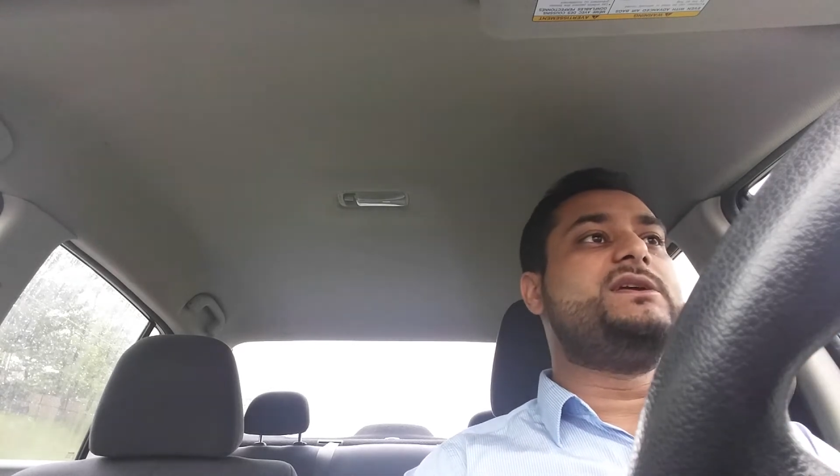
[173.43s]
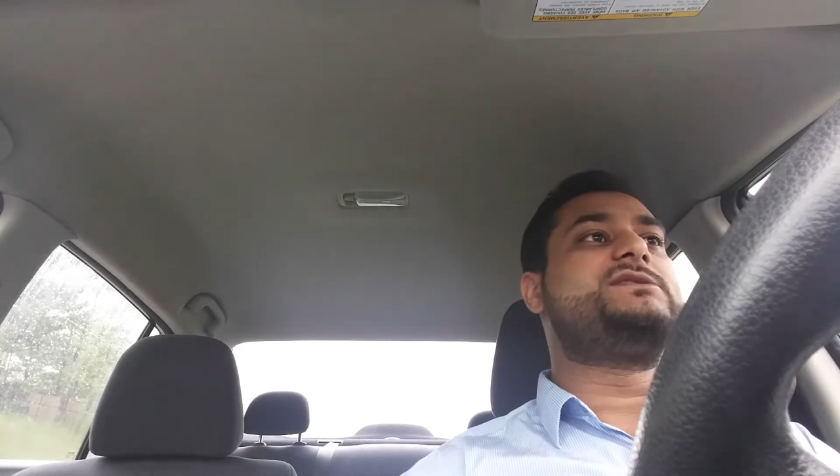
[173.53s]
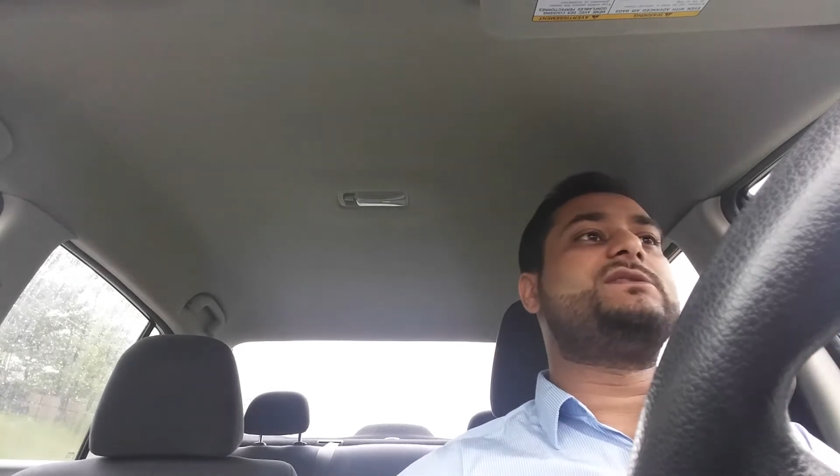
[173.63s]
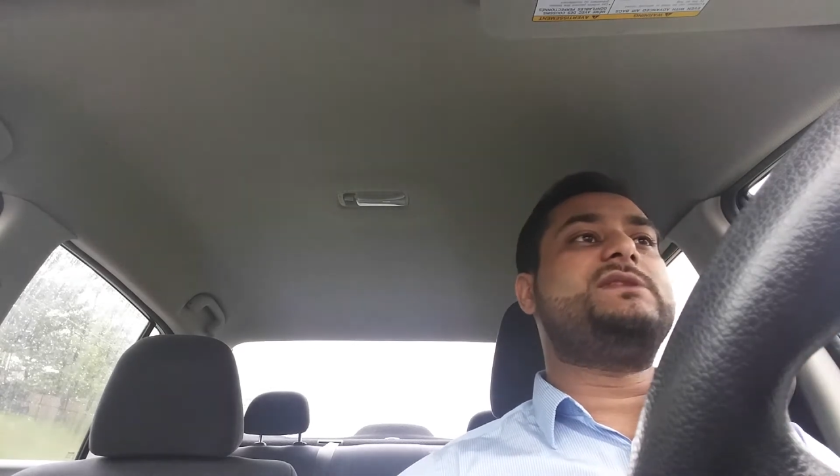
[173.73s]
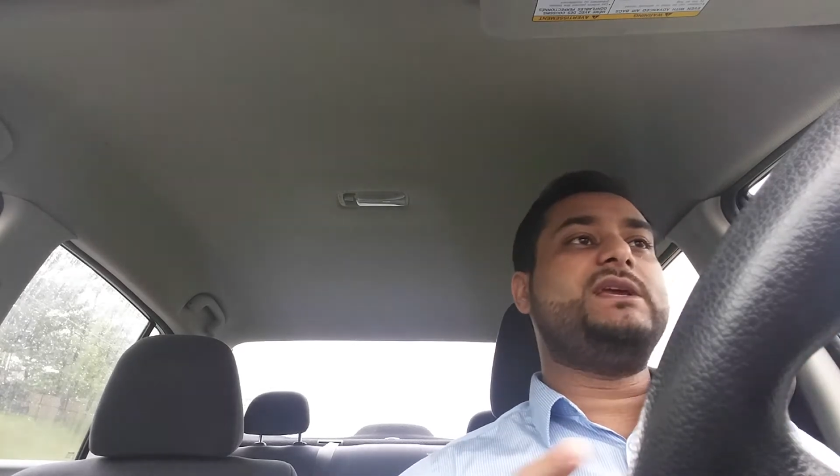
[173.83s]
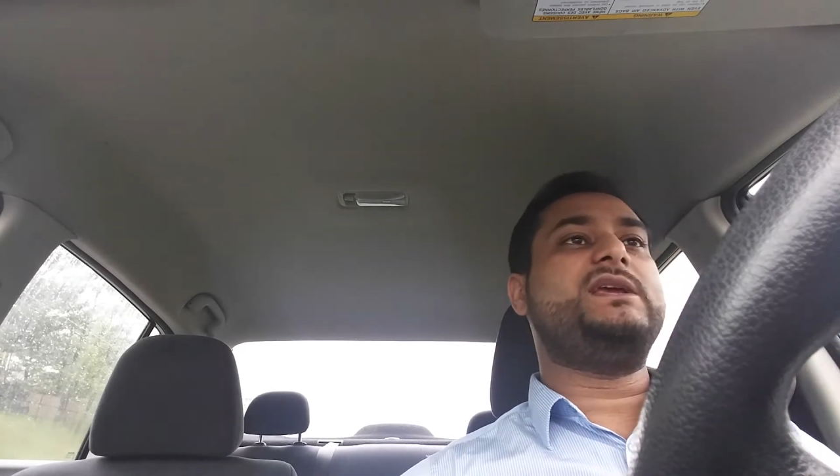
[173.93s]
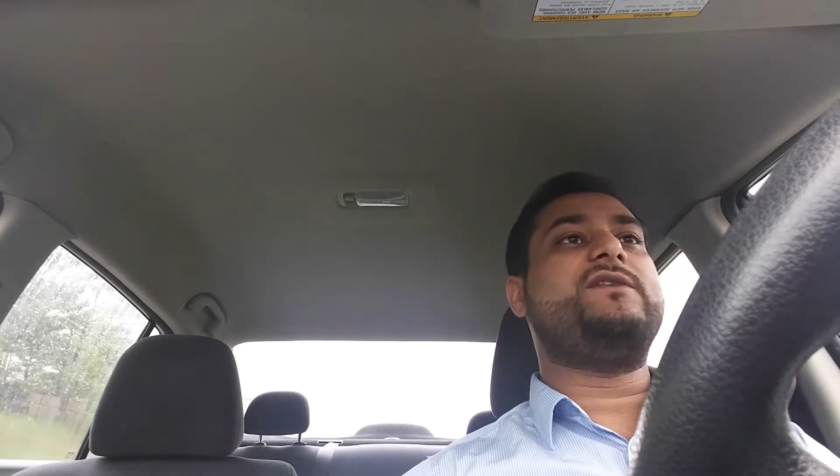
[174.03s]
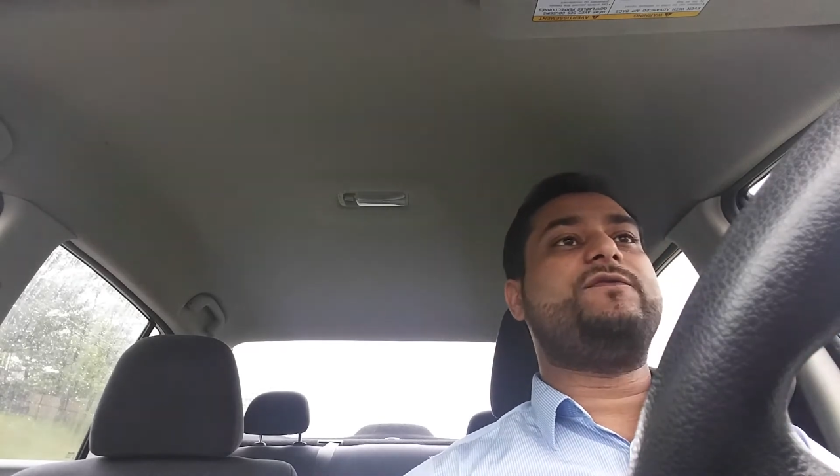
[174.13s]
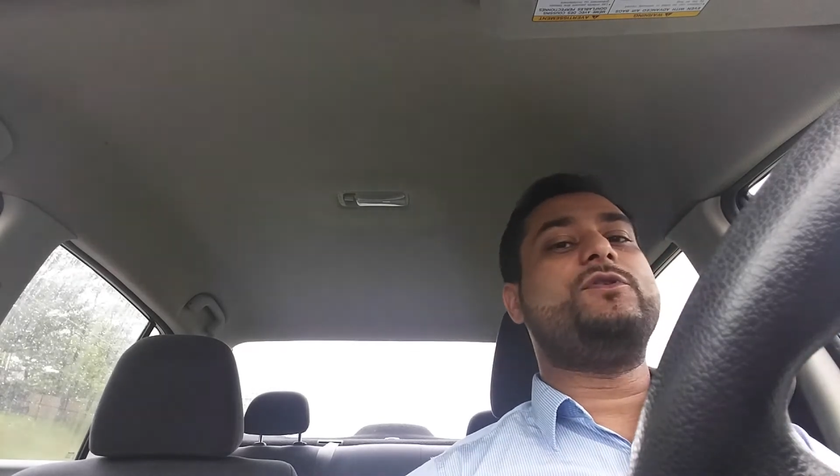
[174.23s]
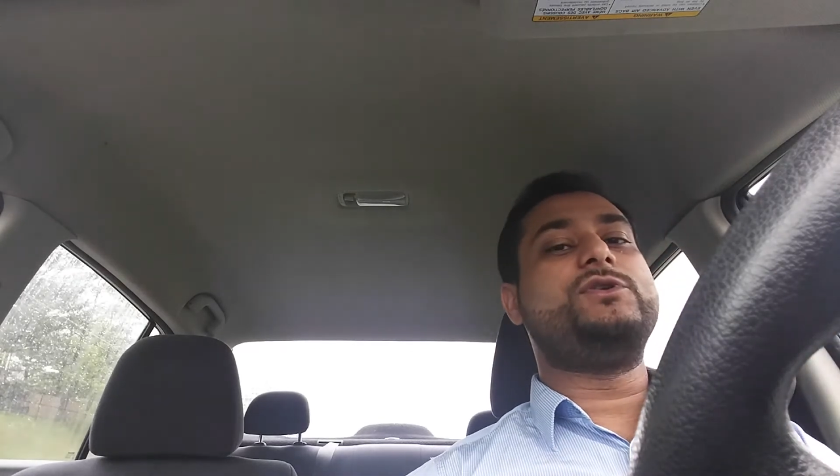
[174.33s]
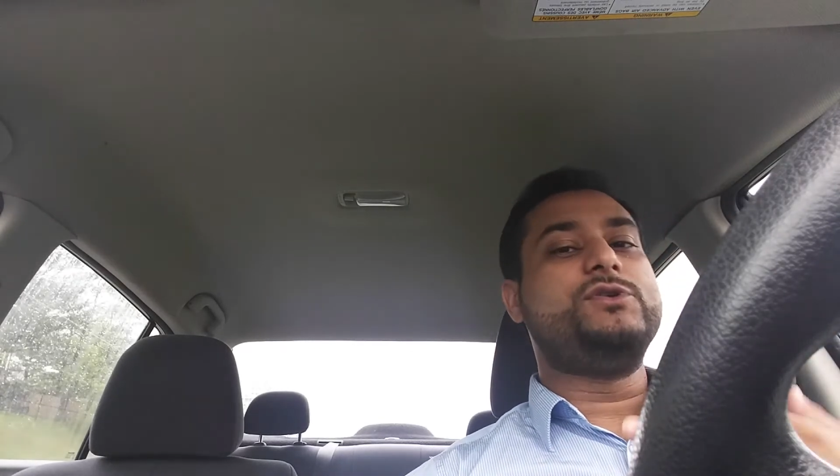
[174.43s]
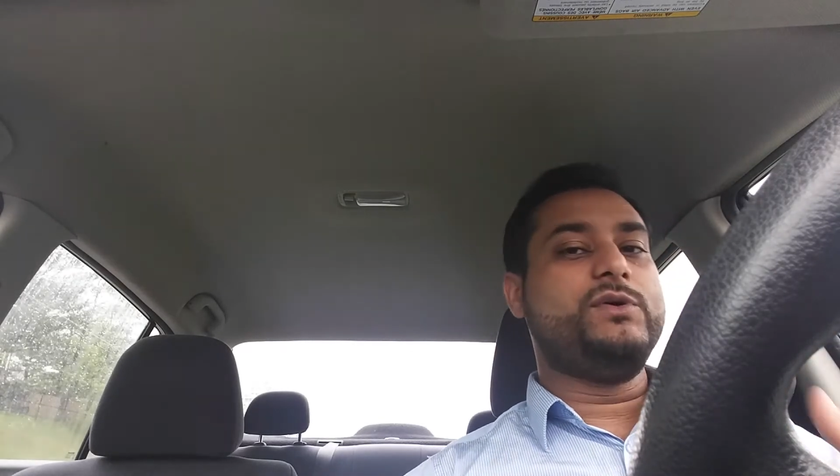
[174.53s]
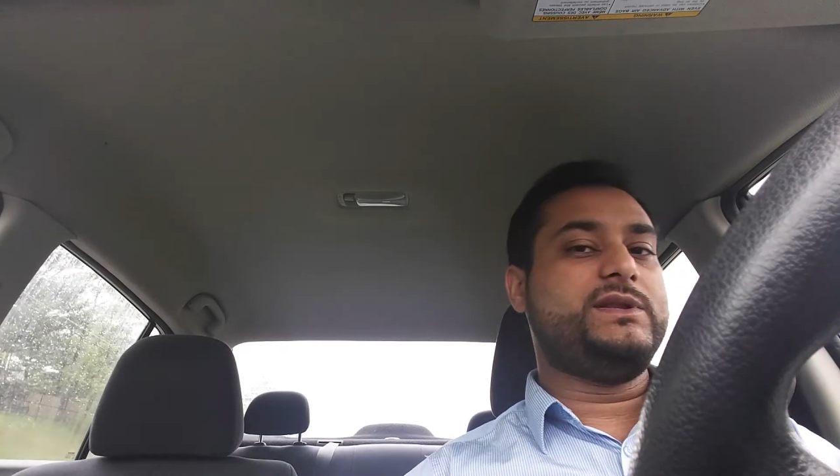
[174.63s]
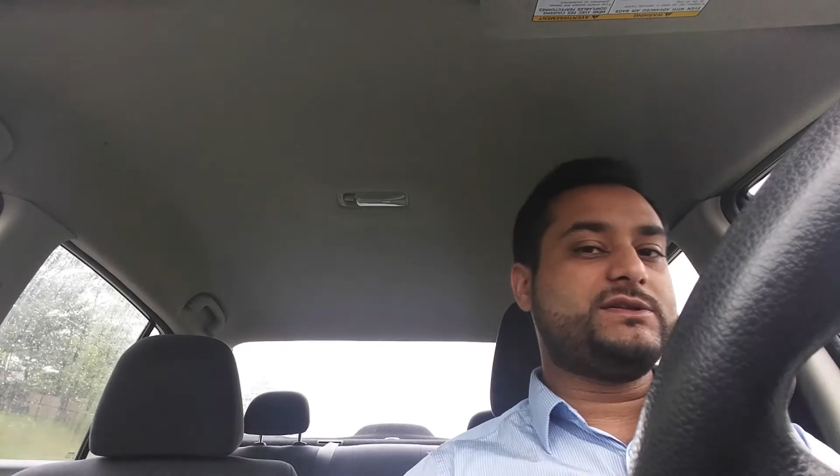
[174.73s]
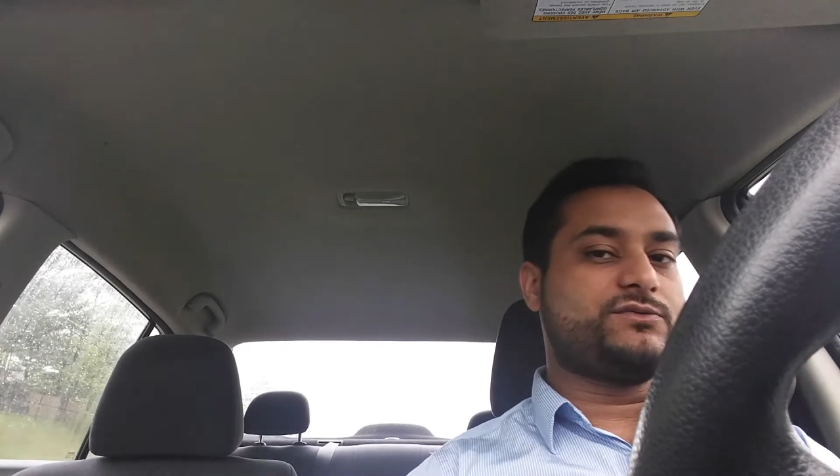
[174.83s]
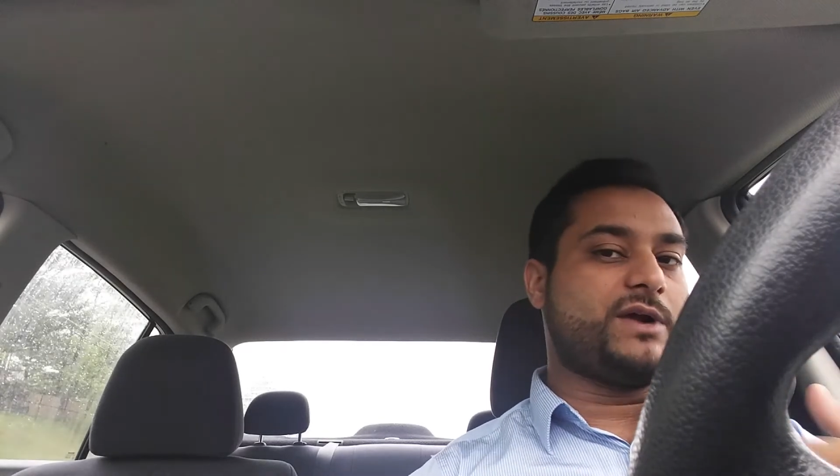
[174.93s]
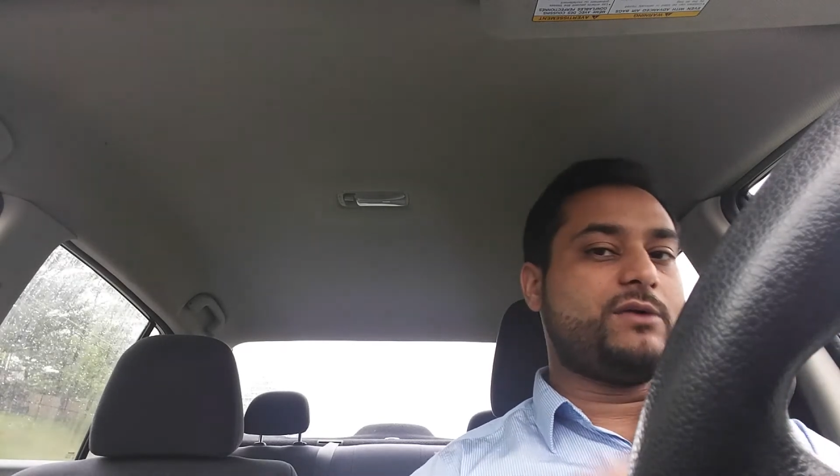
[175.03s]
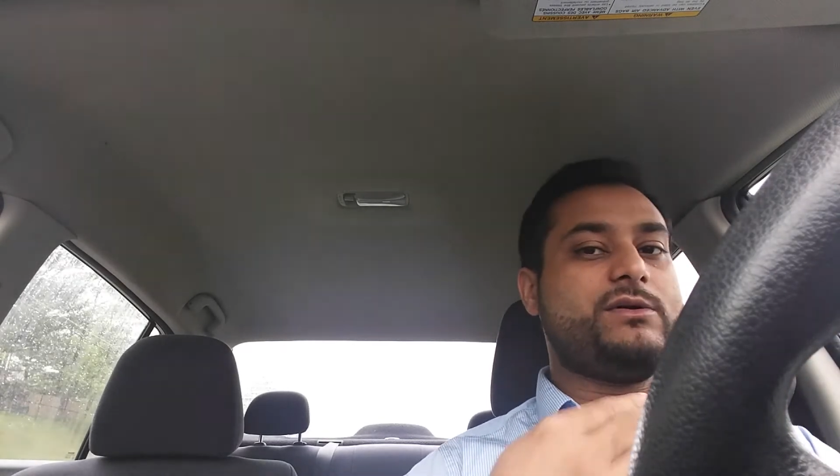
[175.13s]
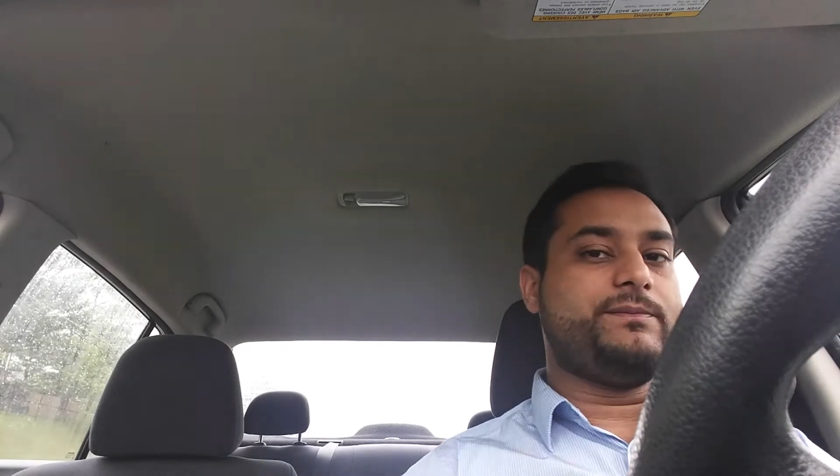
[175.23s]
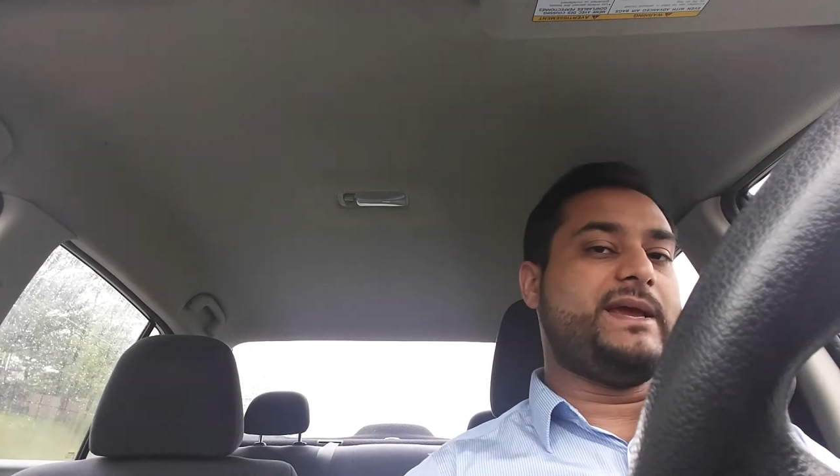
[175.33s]
So think if you're doing this
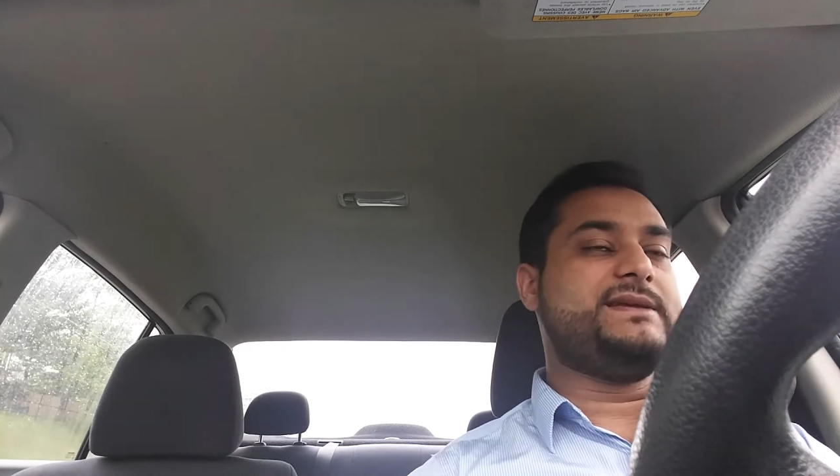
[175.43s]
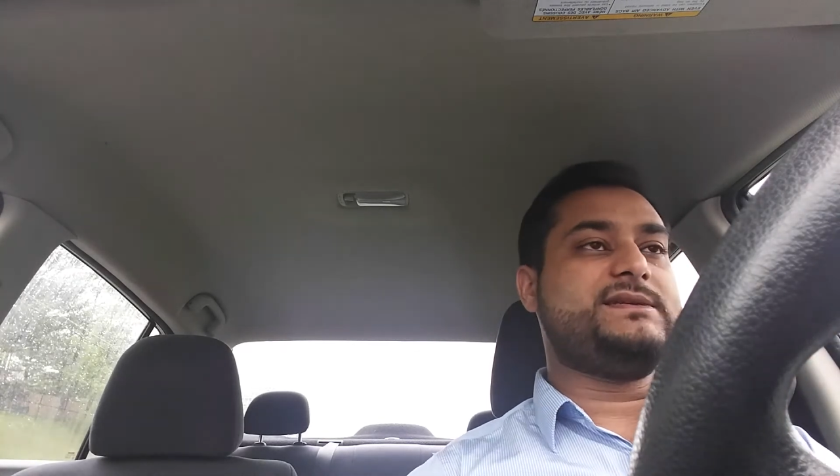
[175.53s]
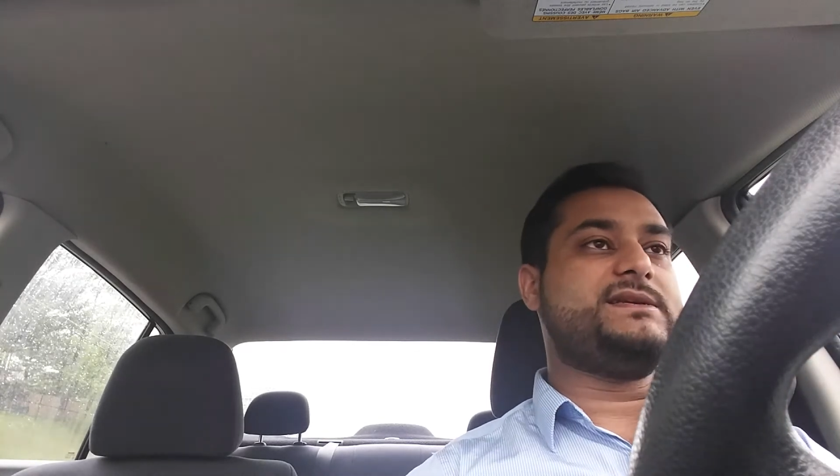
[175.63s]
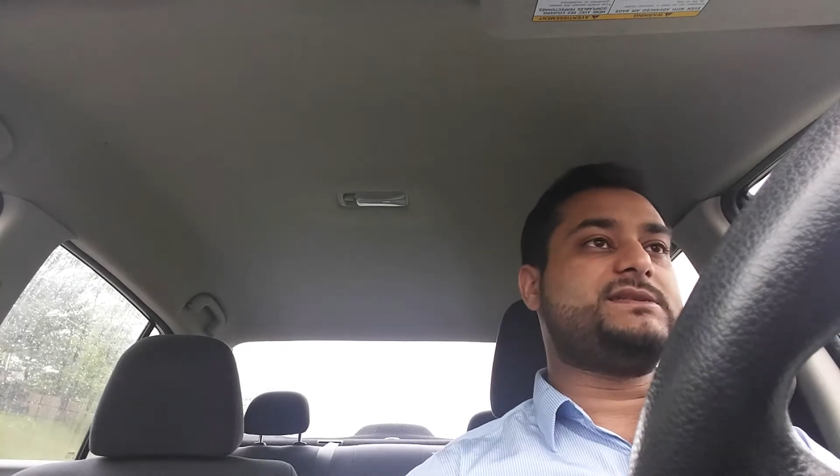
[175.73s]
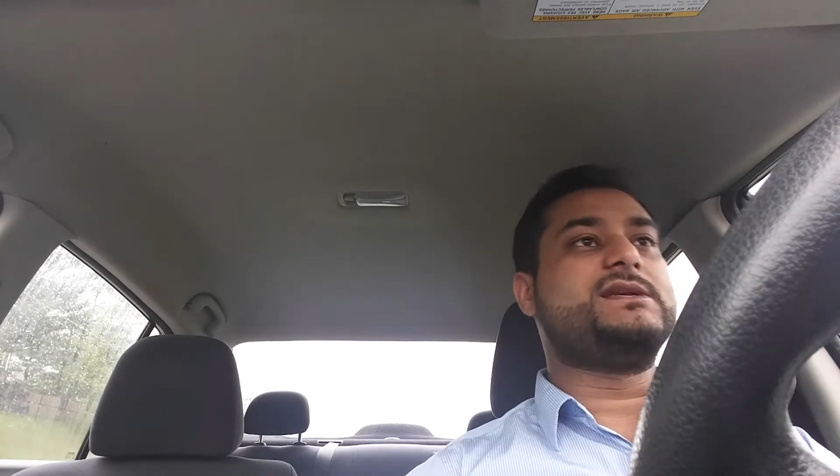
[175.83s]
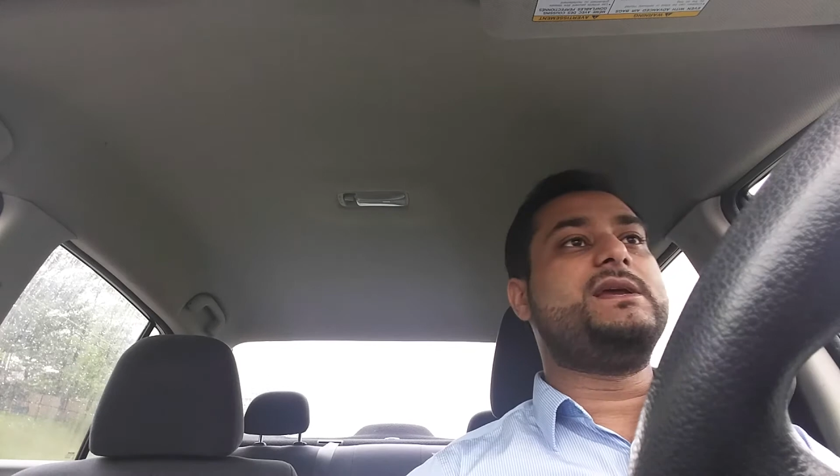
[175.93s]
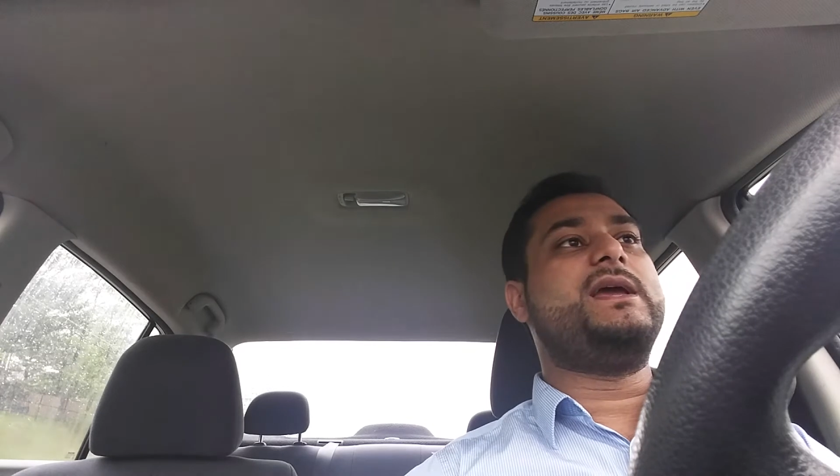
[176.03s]
regular basis